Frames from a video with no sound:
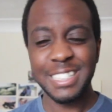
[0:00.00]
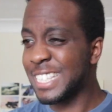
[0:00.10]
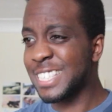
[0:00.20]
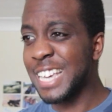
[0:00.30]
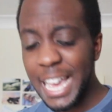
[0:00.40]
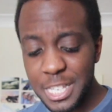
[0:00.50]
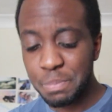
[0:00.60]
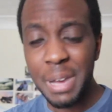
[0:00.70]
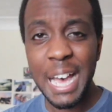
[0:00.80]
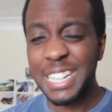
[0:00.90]
This guy is
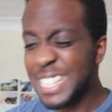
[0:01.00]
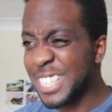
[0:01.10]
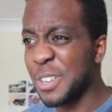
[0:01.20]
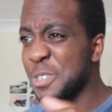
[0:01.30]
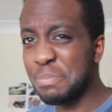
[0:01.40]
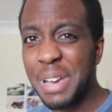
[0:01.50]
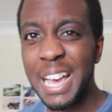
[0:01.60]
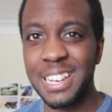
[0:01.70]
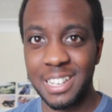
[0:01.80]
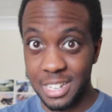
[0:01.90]
mad. This girl's
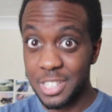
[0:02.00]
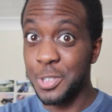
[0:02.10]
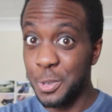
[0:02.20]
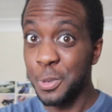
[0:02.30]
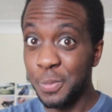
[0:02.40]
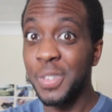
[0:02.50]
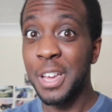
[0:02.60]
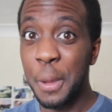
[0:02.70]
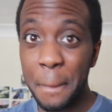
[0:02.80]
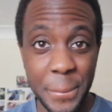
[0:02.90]
mad. That's you.
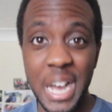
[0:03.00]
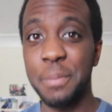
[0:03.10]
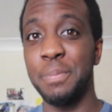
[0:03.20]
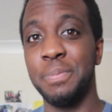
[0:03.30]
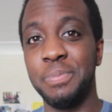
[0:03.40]
Bam.